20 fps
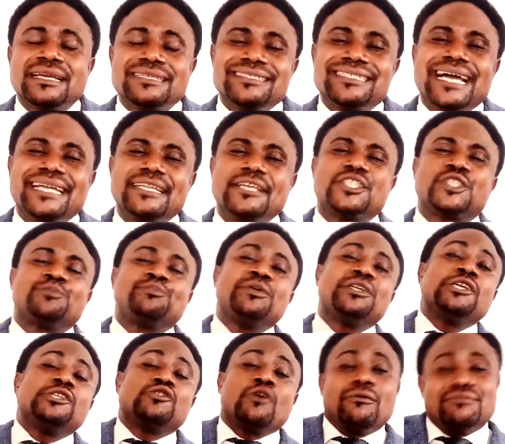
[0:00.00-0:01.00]
that the
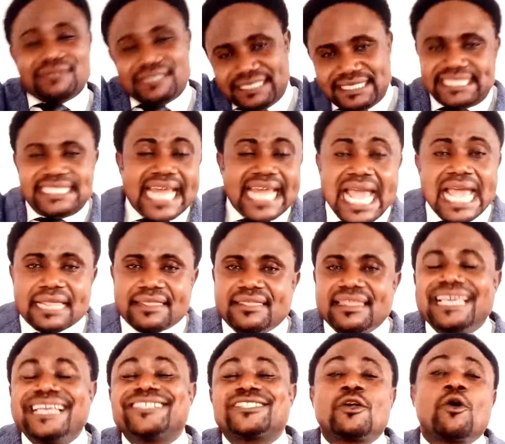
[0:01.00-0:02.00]
spirit of death
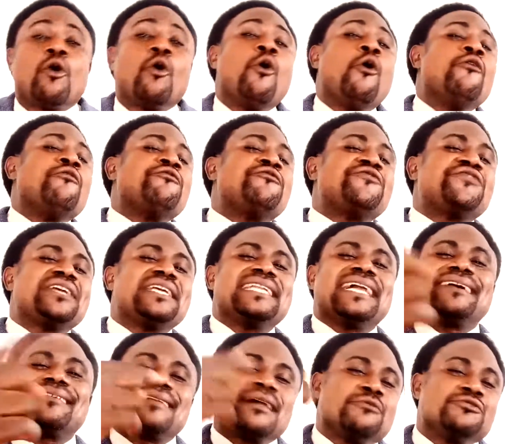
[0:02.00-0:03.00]
is hovering
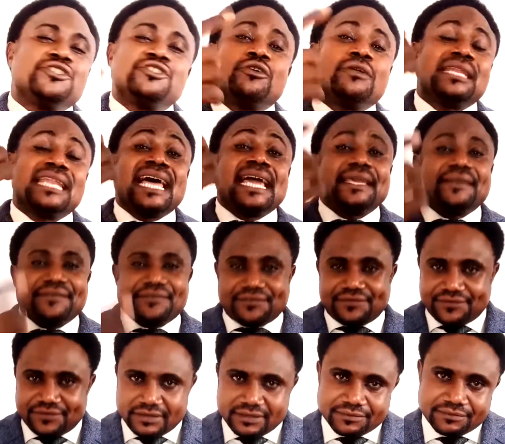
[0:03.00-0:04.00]
around your life.
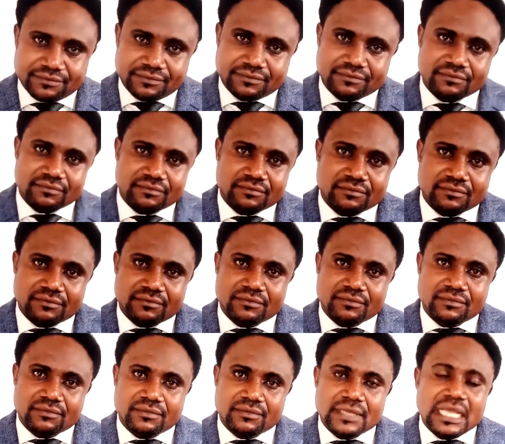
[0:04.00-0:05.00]

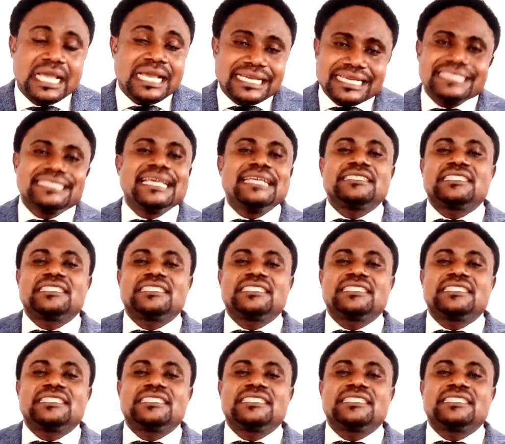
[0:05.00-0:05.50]
It's a